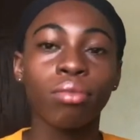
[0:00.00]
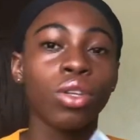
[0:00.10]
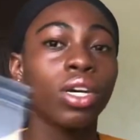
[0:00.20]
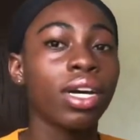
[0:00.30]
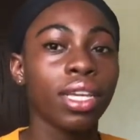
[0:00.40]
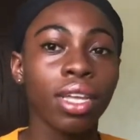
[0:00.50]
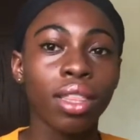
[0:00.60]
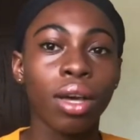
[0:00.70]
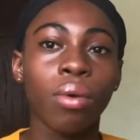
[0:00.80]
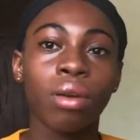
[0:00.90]
you can get
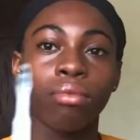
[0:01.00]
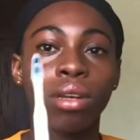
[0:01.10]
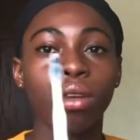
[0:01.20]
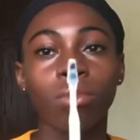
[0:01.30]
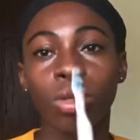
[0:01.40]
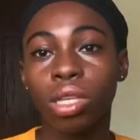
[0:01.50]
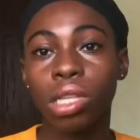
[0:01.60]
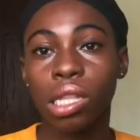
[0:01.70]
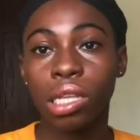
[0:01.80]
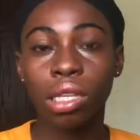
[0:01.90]
that one but i'm
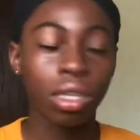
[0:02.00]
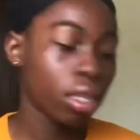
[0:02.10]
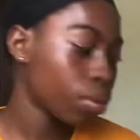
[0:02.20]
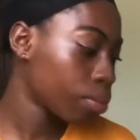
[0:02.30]
using this